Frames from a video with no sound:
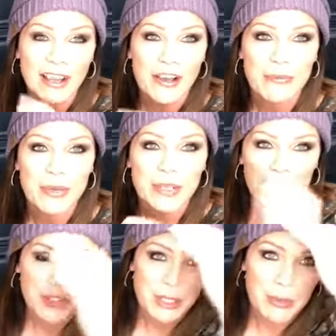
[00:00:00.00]
of
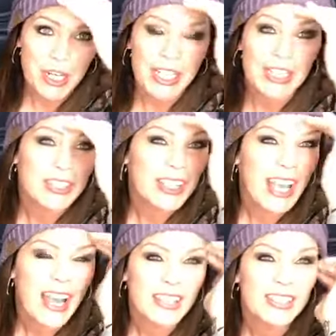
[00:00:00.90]
Mustard Tree Market, she
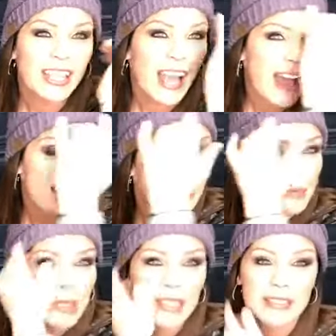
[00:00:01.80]
actually has a
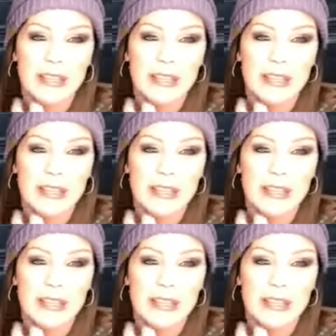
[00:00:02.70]
piece